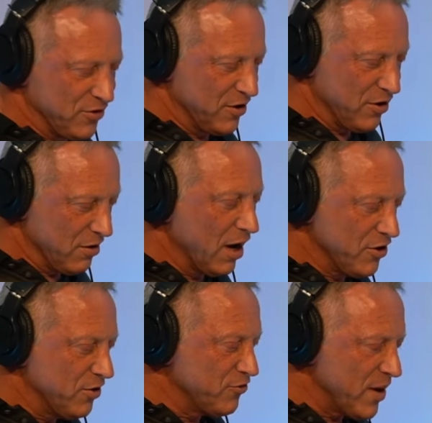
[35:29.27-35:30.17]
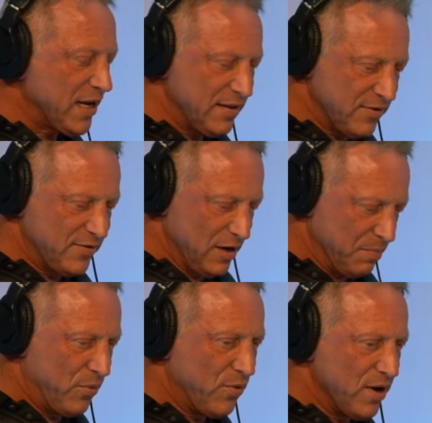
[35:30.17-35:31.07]
So you, are uh, drinking this to the
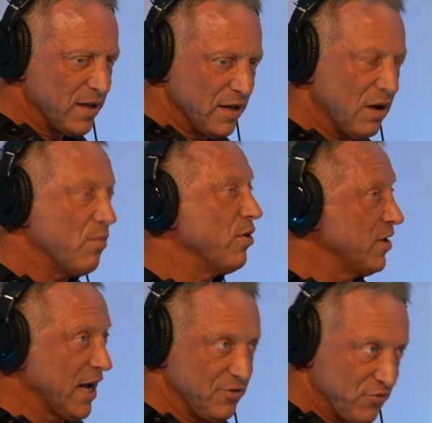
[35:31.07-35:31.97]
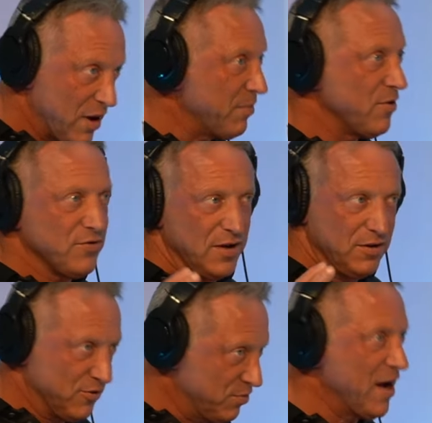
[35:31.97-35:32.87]
point, you know, where you got tremors and
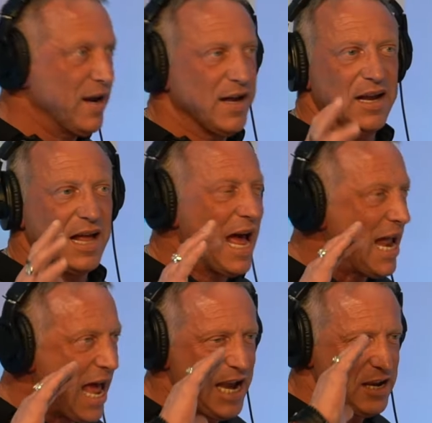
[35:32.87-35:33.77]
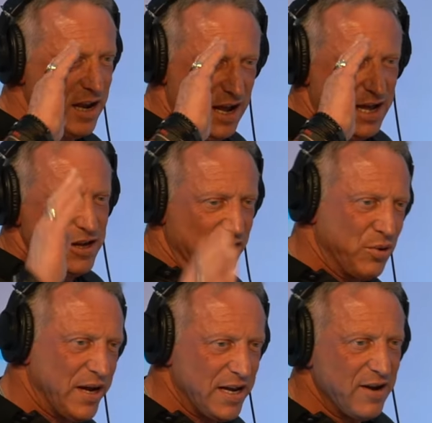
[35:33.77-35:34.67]
you're sweating, absolutely, and, and you
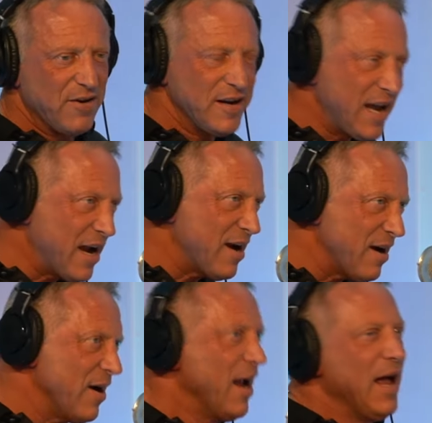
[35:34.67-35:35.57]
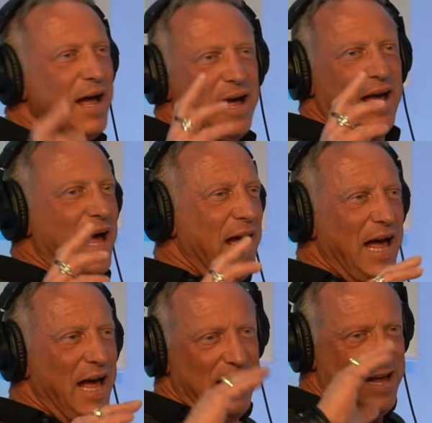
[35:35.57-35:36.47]
quit here and there,
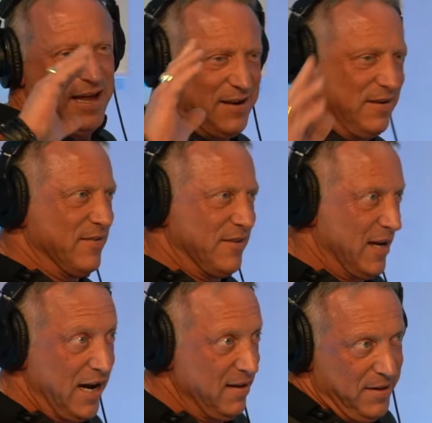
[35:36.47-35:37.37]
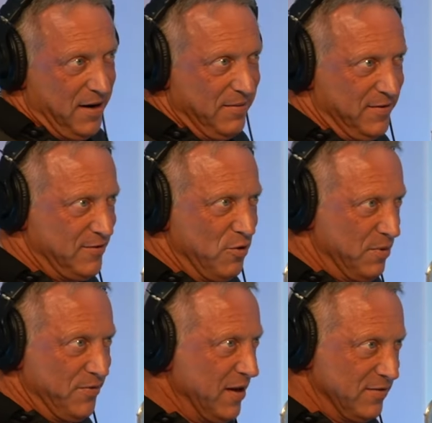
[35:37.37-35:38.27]
and you're just like, I, you know, this
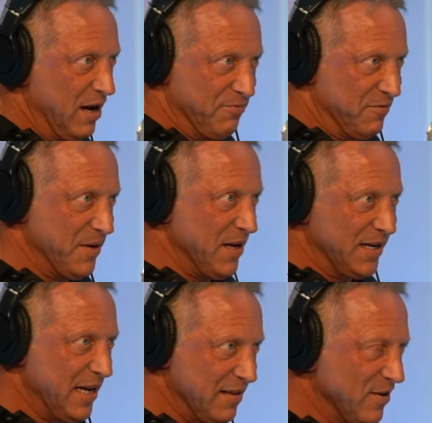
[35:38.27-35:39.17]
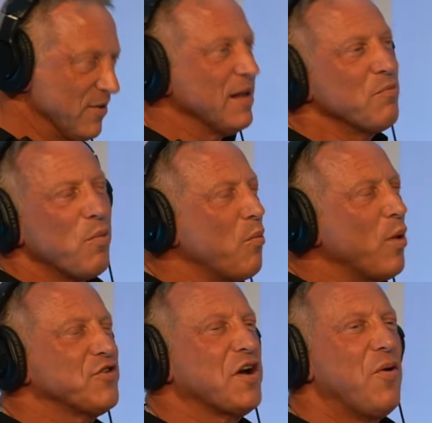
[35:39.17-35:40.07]
sober thing's not for me. I uh, can't do it. Yeah.
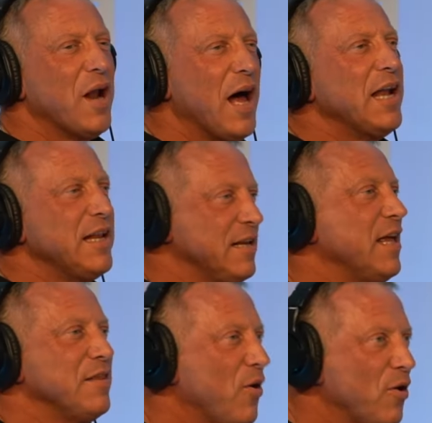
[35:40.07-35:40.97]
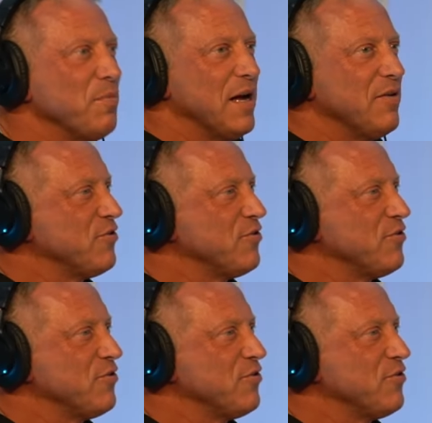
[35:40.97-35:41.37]
What's going on in, in the home life?